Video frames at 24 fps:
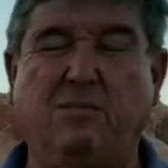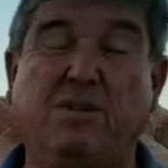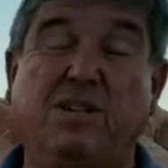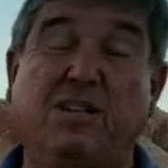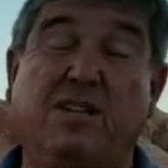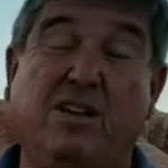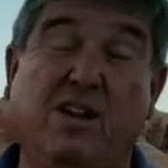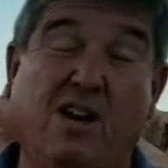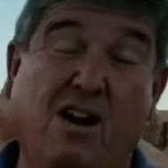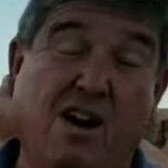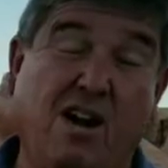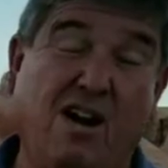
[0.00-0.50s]
But the
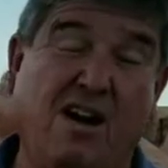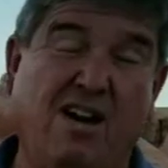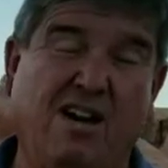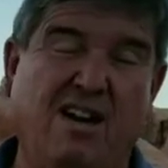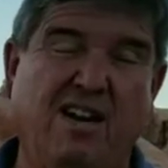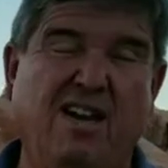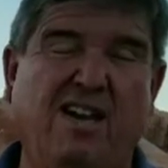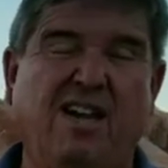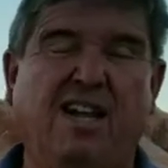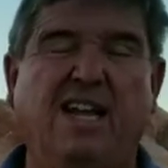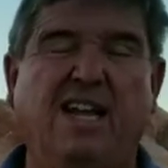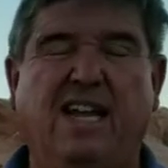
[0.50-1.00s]
car
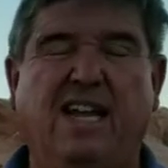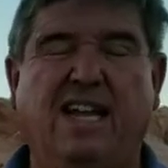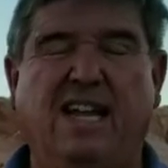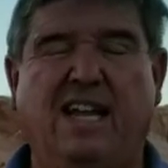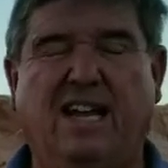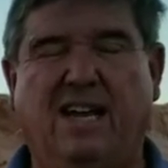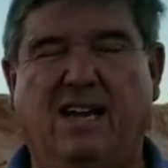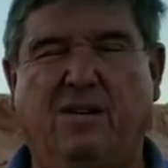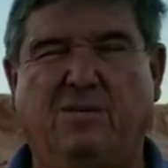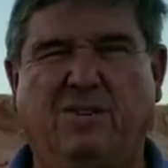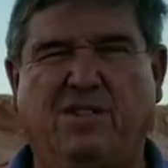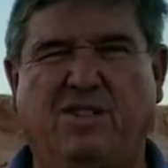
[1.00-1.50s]

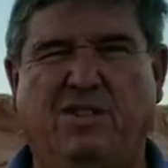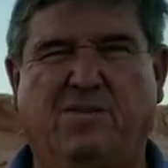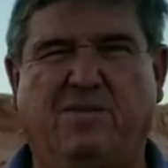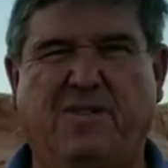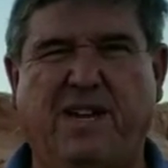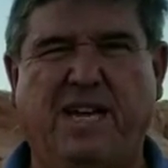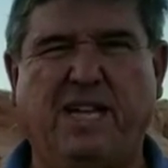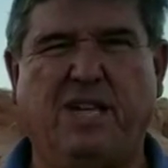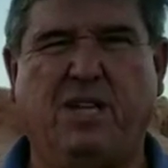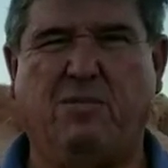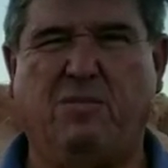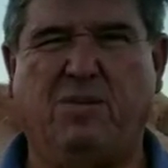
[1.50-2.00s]
was
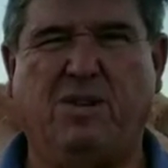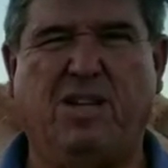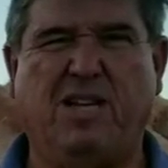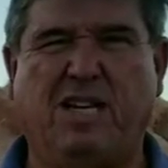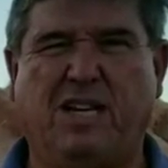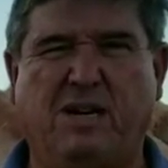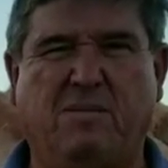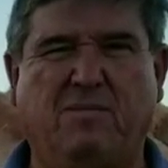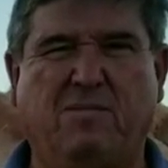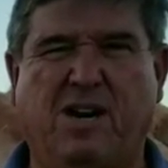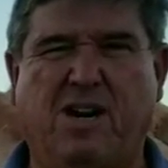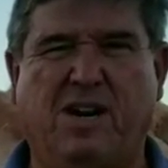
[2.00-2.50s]
available
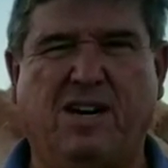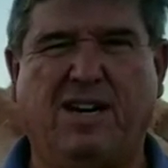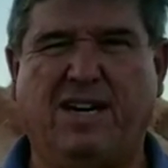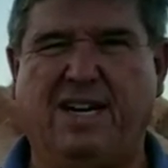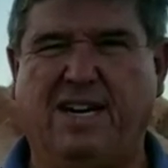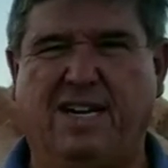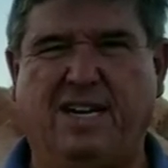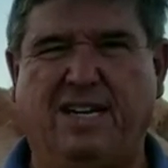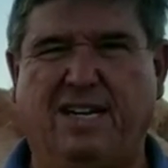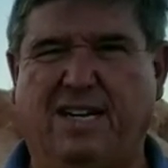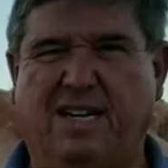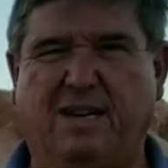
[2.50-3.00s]
on the
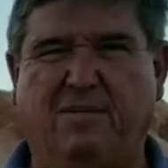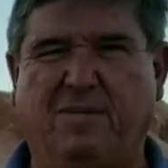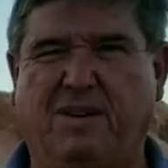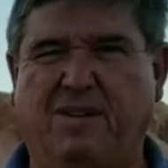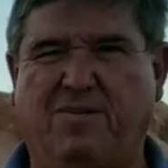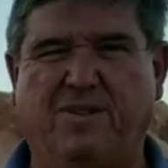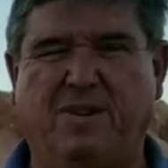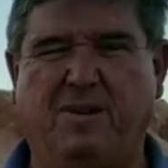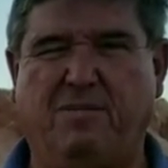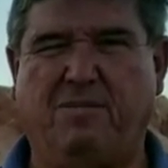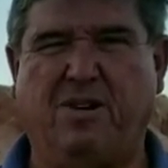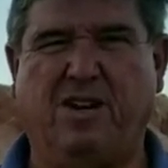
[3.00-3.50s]
market, and my
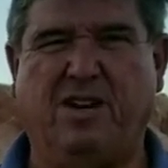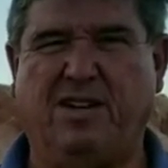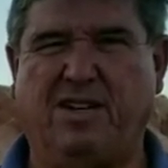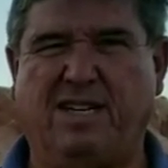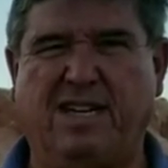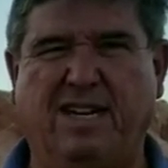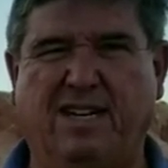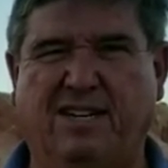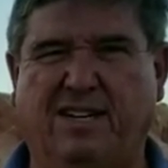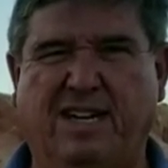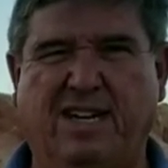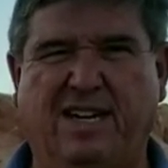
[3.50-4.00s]
friend Mark
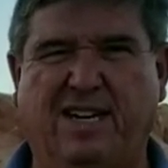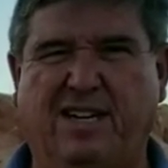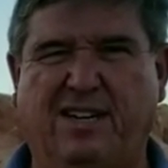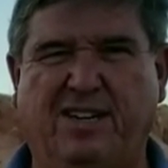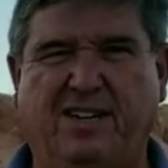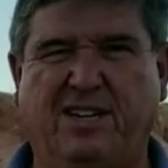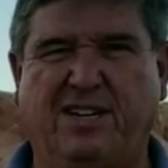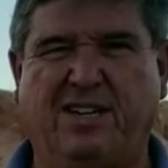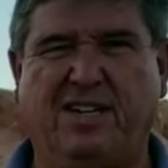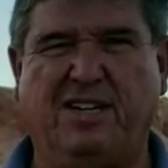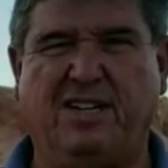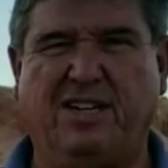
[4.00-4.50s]
down there,
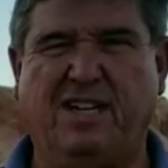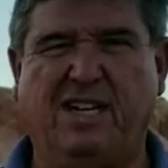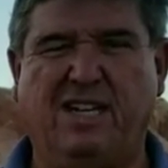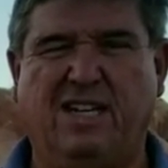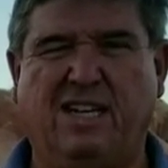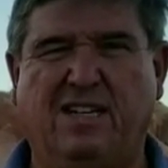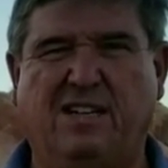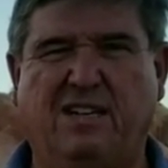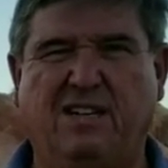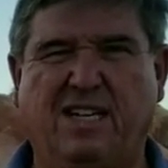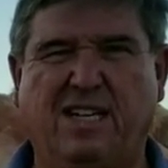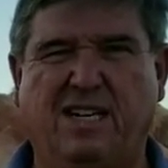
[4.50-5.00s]
you can
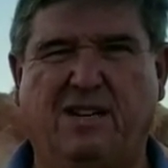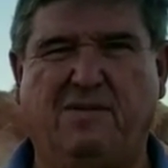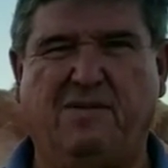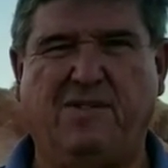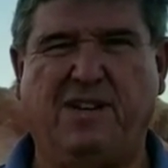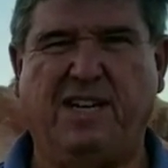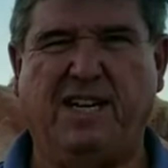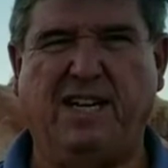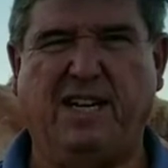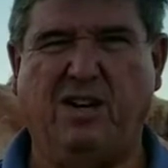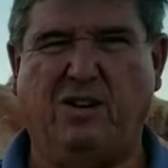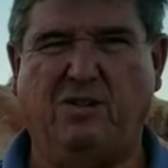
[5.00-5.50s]
look at a
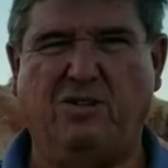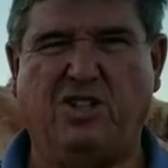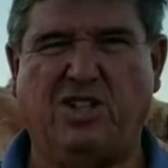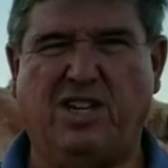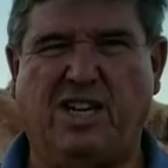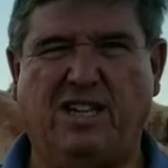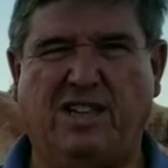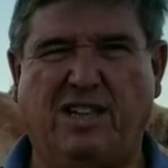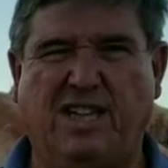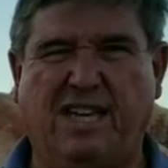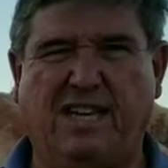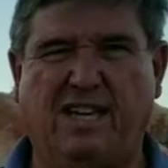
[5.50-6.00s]
video,
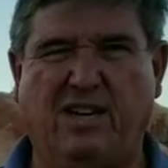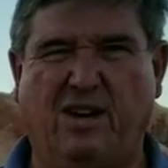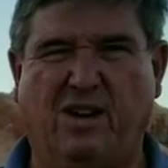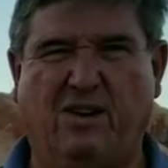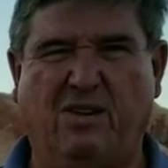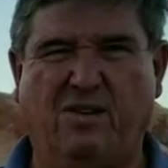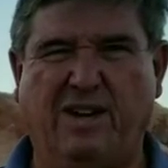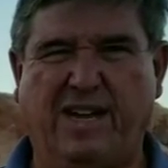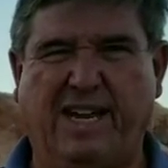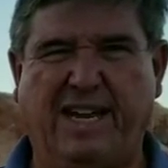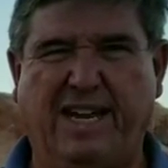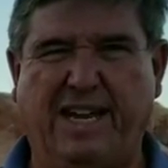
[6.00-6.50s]
Jay
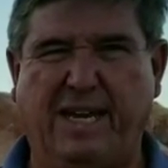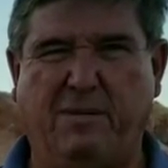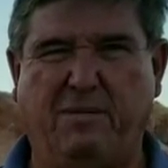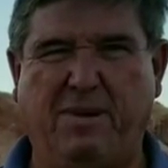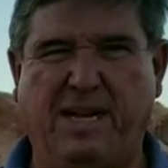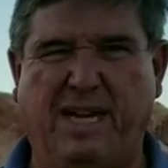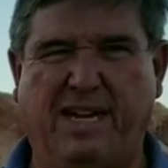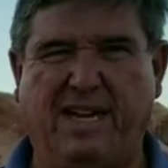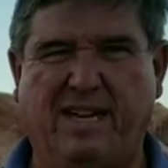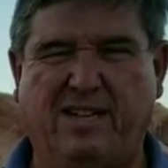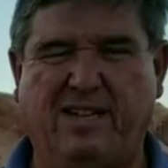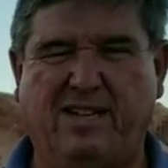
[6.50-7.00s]
Leno
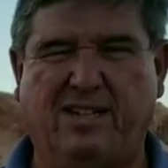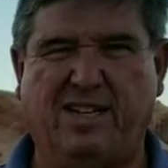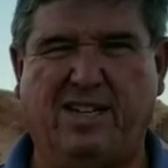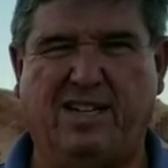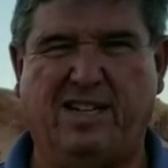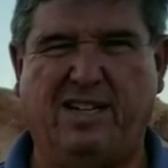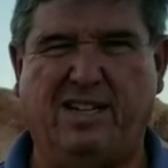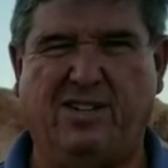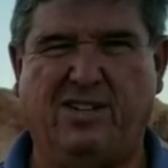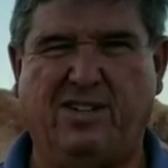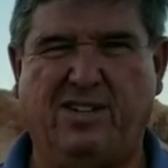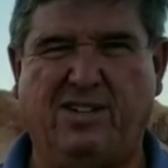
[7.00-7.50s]
AMX, and
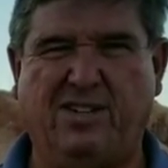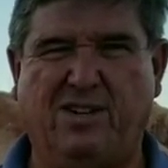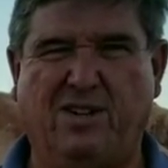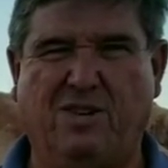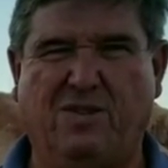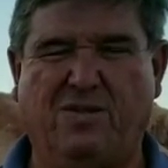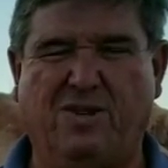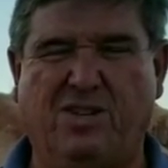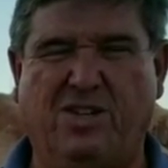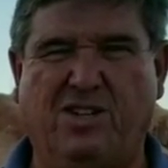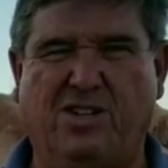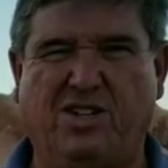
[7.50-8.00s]
he took it
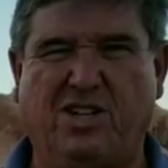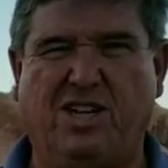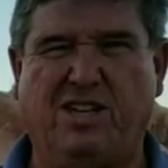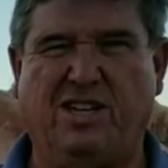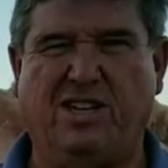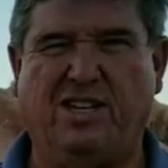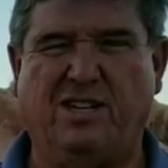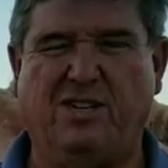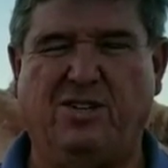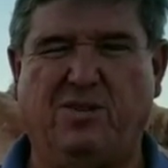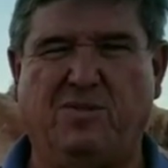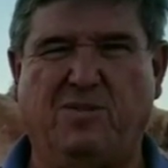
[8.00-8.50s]
over to Jay
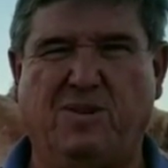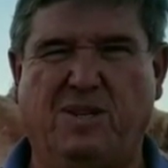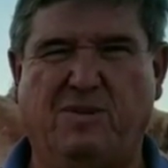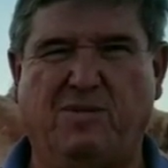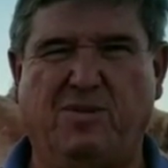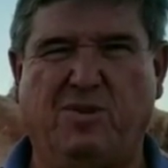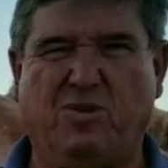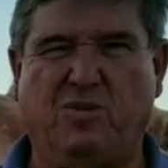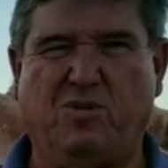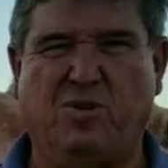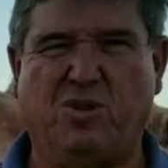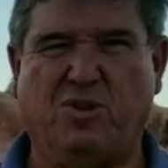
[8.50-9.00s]
Leno's when it
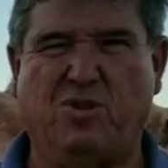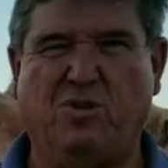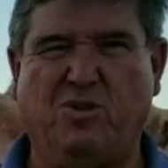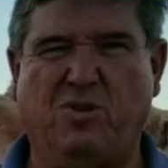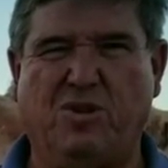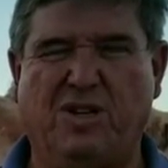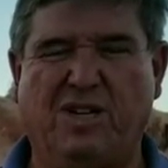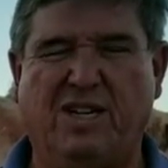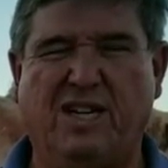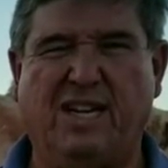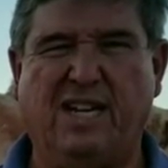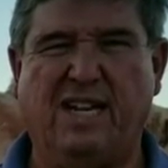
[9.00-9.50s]
was
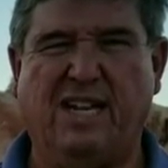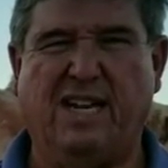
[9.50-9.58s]
restored.